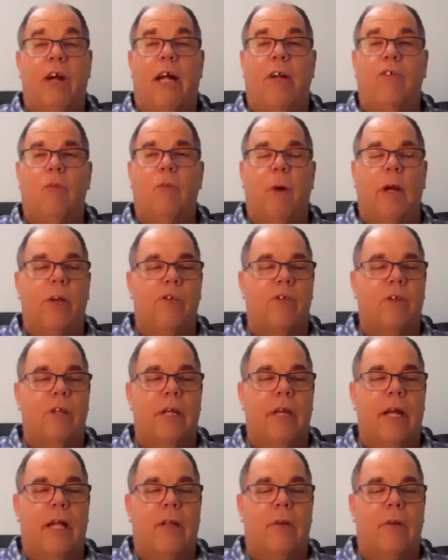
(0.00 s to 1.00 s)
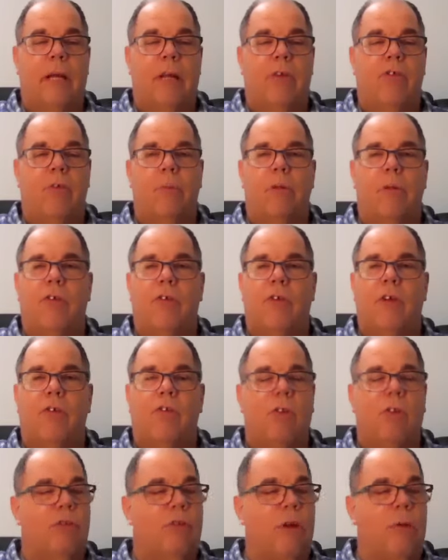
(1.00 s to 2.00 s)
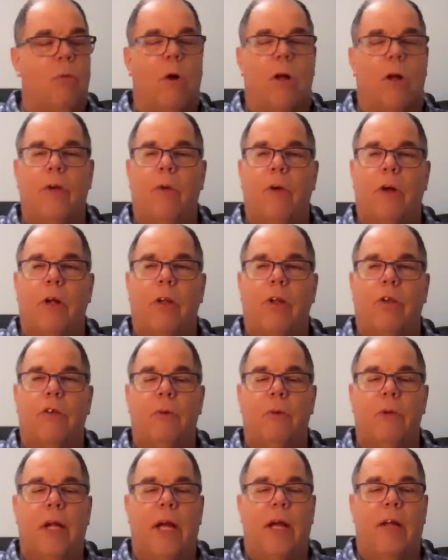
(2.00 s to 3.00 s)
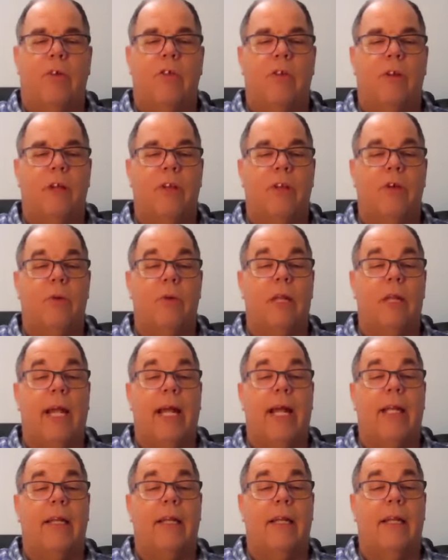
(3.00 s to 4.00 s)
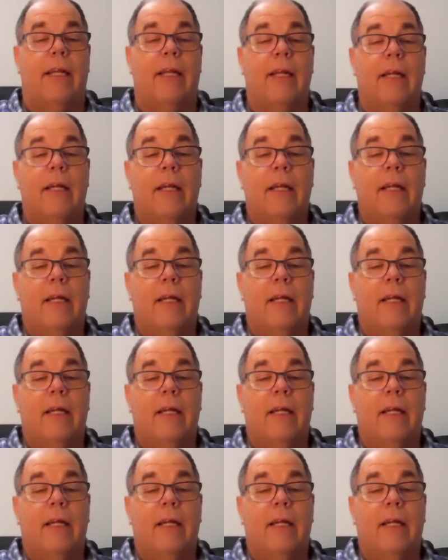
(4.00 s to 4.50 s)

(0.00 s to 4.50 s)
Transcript: graduation, you had to make some decisions on what you were going to do next, and you landed